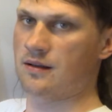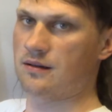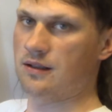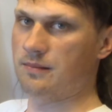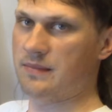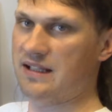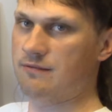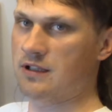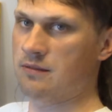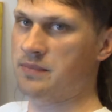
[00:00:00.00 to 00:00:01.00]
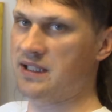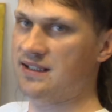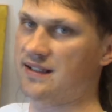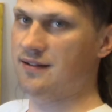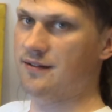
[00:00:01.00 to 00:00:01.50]
I made one
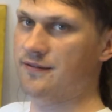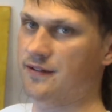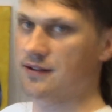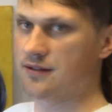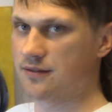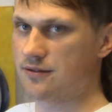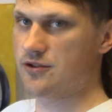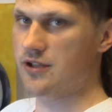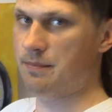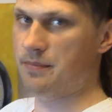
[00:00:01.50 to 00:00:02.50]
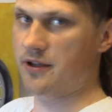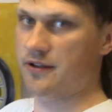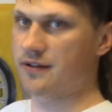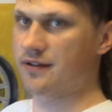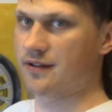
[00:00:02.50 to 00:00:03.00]
painting of a chopper
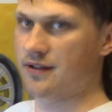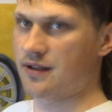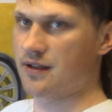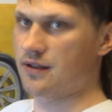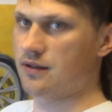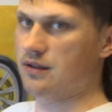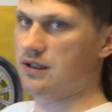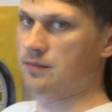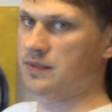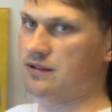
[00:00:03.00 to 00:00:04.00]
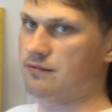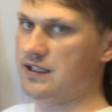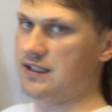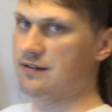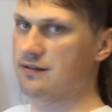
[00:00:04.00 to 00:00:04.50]
in
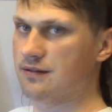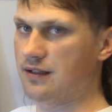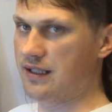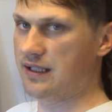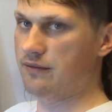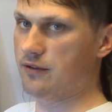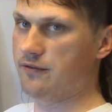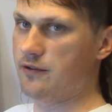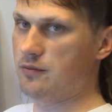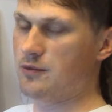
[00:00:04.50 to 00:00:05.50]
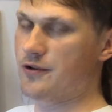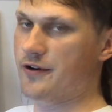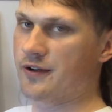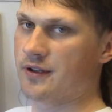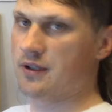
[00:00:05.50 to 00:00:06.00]
between. I have a few more.
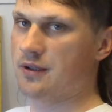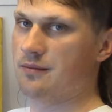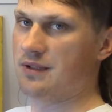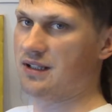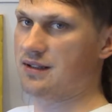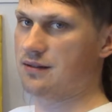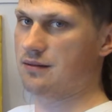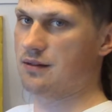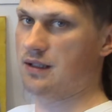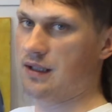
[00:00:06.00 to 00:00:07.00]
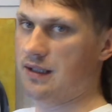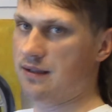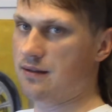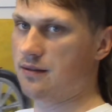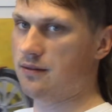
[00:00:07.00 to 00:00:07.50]
I
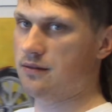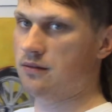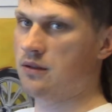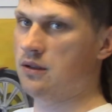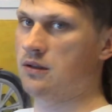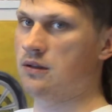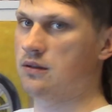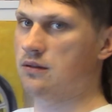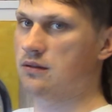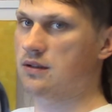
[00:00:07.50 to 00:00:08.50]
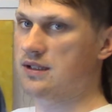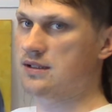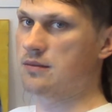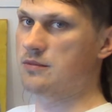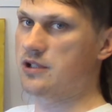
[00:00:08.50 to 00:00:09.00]
like
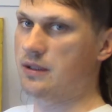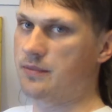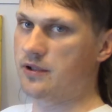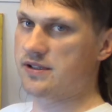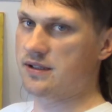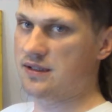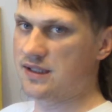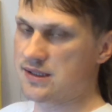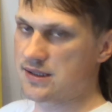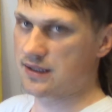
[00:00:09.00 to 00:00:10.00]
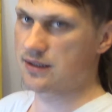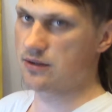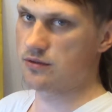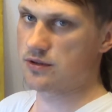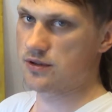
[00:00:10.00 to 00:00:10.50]
custom choppers and things like
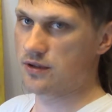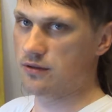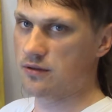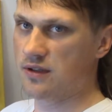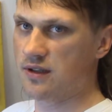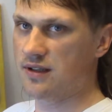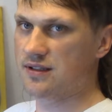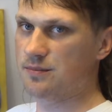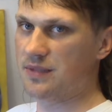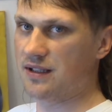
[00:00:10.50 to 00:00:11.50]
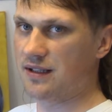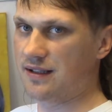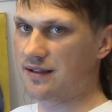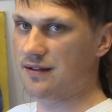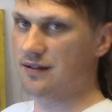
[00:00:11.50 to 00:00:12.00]
those, so it's been
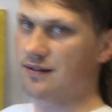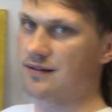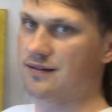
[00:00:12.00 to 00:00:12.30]
like a